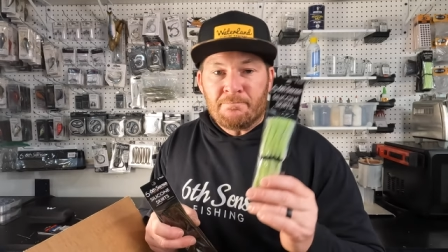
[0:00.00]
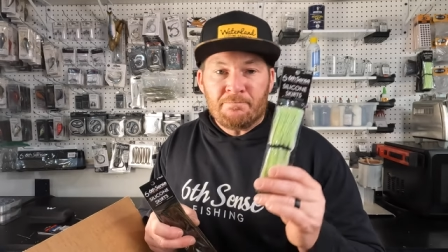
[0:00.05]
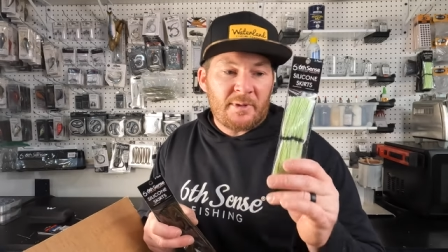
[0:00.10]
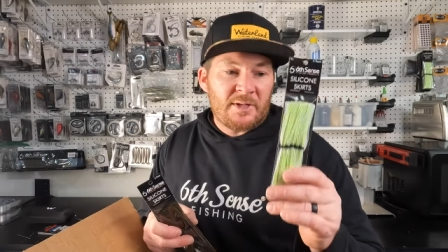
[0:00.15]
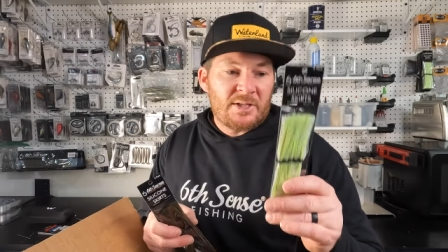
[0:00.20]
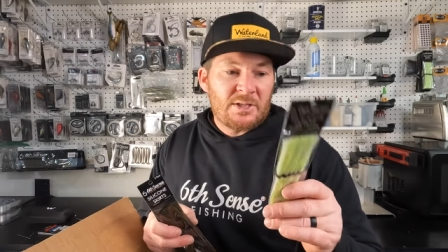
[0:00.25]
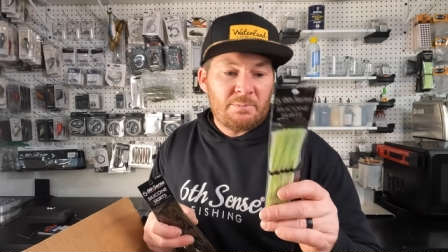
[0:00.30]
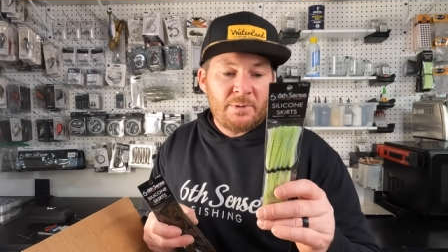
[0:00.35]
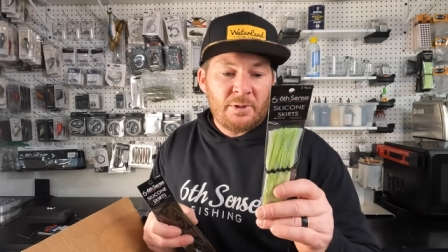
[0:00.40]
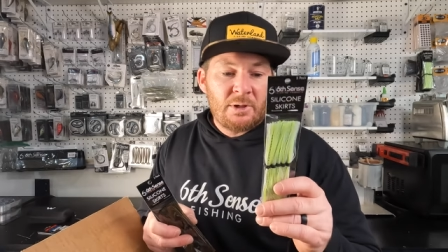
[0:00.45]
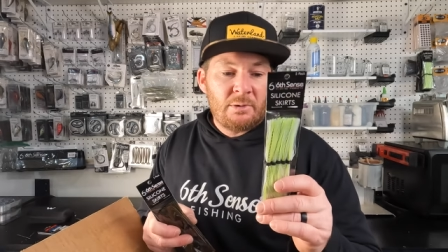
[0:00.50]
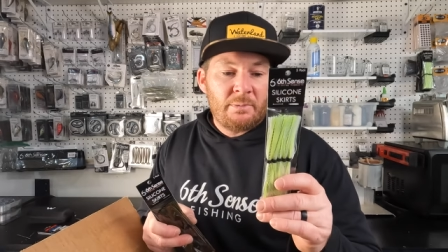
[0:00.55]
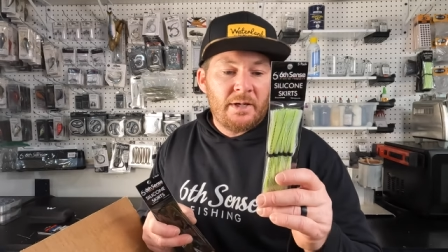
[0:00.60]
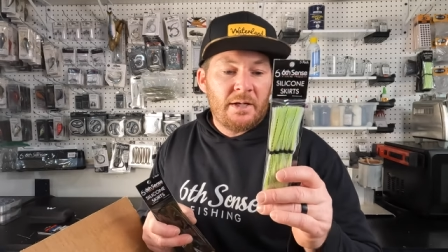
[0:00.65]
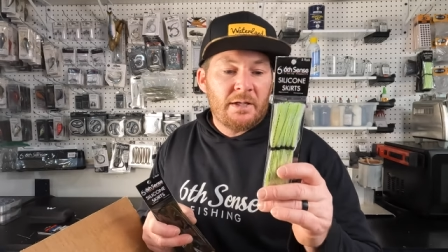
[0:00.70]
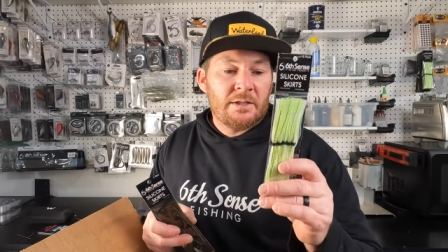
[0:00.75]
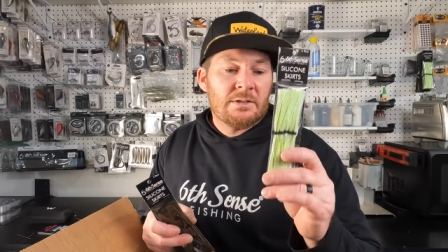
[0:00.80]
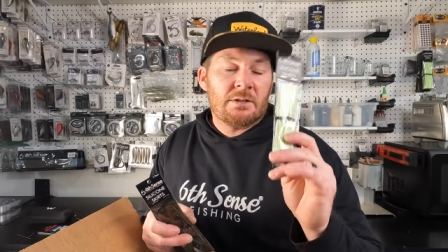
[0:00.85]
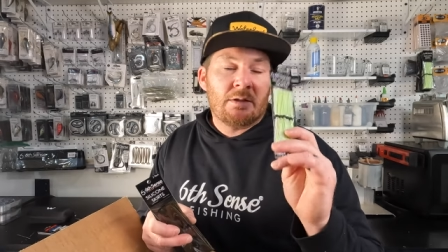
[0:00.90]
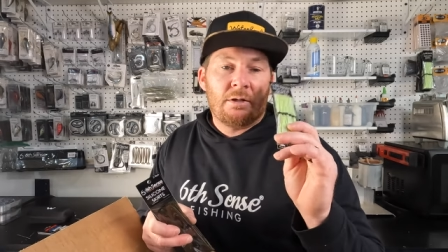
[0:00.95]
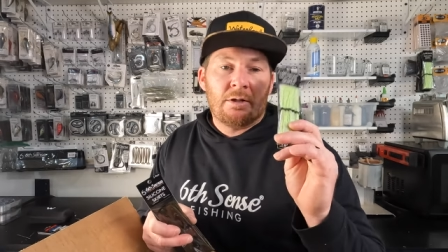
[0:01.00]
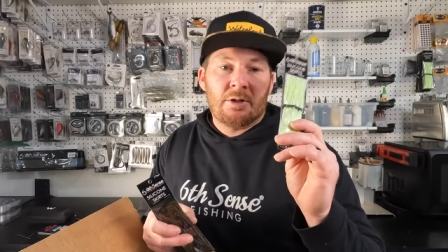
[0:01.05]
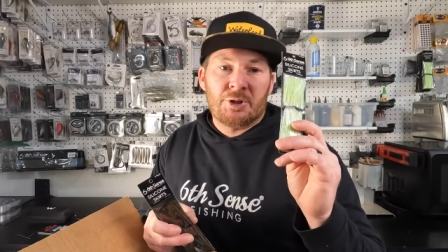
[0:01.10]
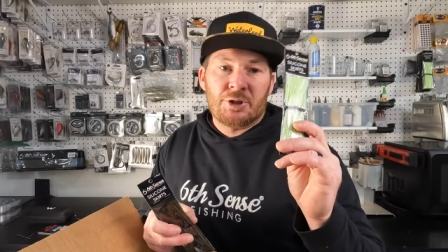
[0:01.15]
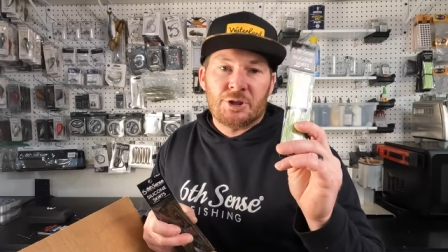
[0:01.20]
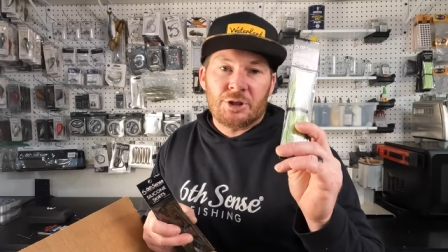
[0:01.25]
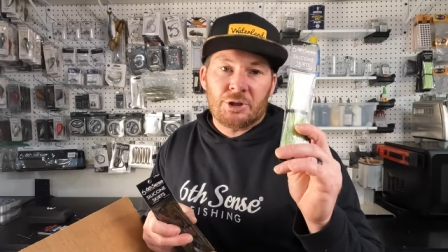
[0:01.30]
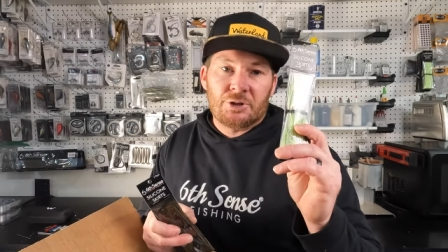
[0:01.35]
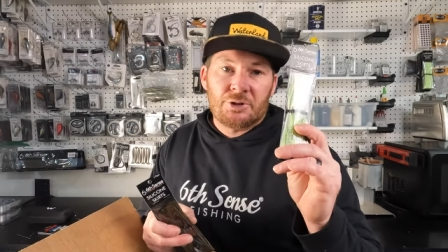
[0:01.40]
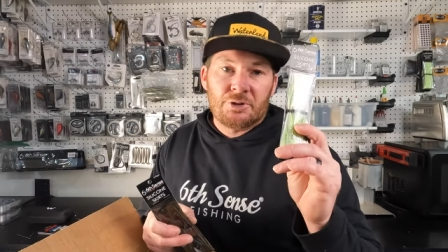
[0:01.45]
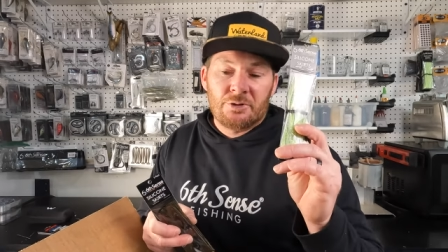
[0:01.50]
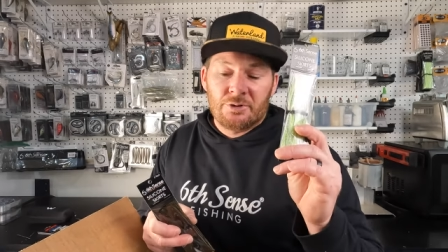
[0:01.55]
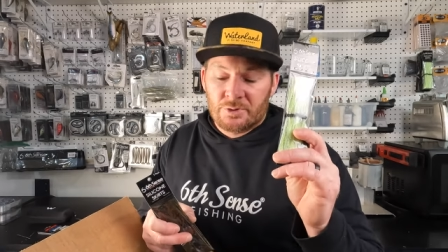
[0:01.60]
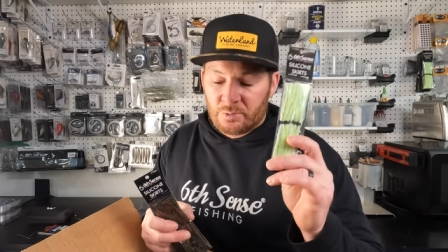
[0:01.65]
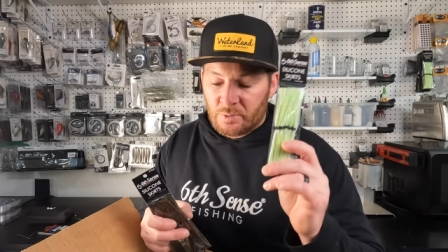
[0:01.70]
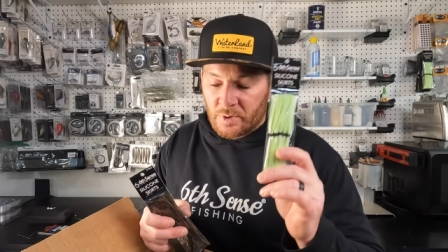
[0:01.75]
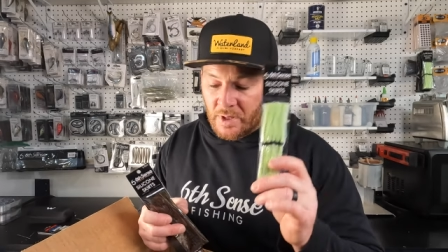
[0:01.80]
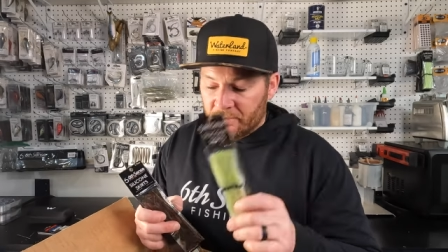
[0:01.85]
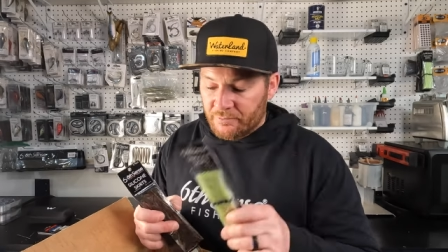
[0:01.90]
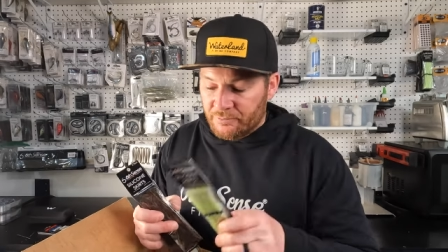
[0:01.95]
My spinner baits are chartreuse
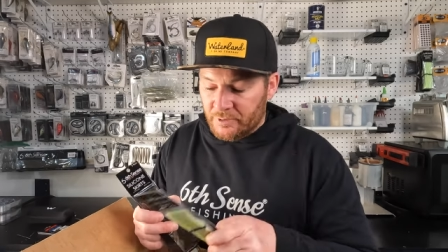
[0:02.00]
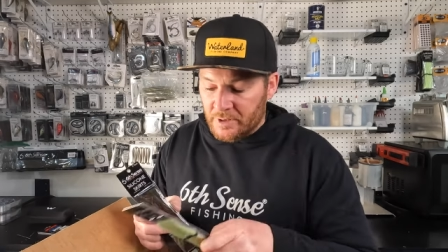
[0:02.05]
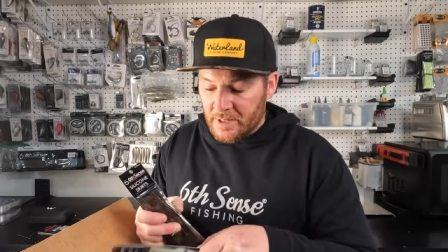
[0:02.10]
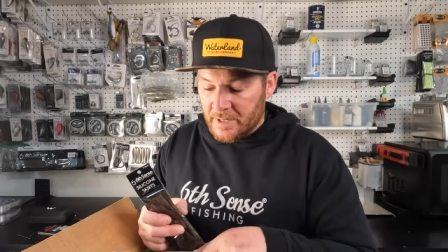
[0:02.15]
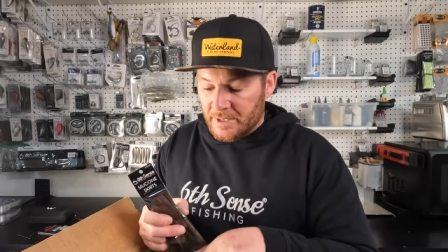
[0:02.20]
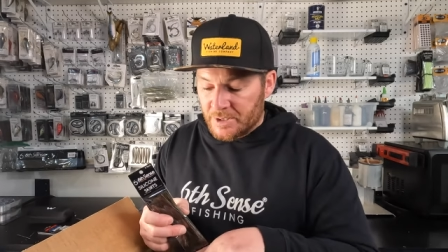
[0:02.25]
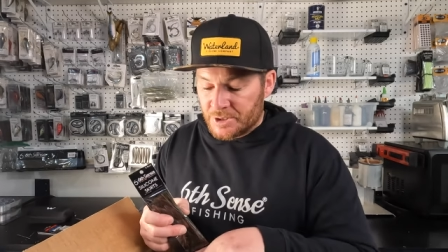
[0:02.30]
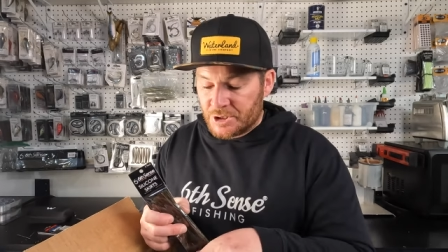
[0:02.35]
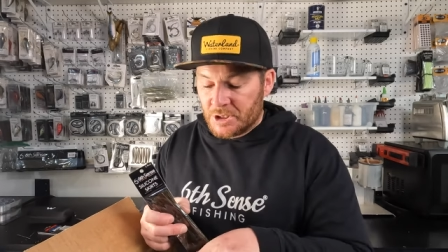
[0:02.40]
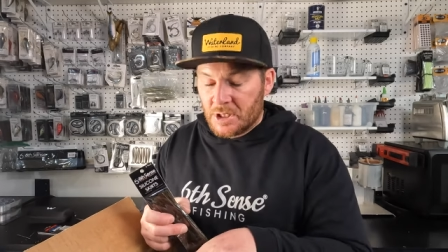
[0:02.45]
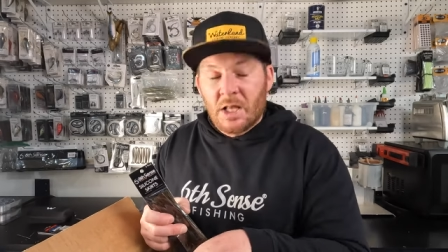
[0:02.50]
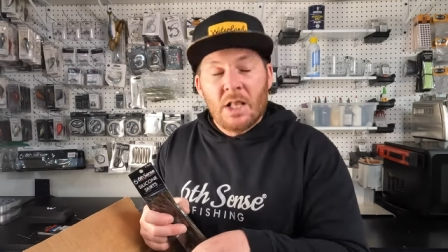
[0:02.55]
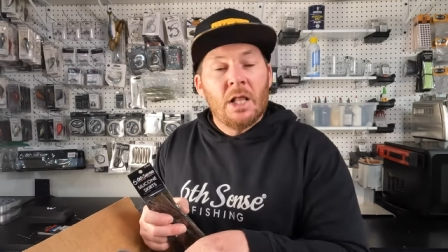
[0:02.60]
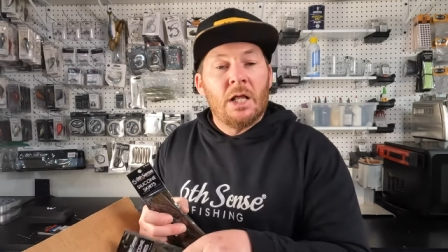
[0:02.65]
white flash.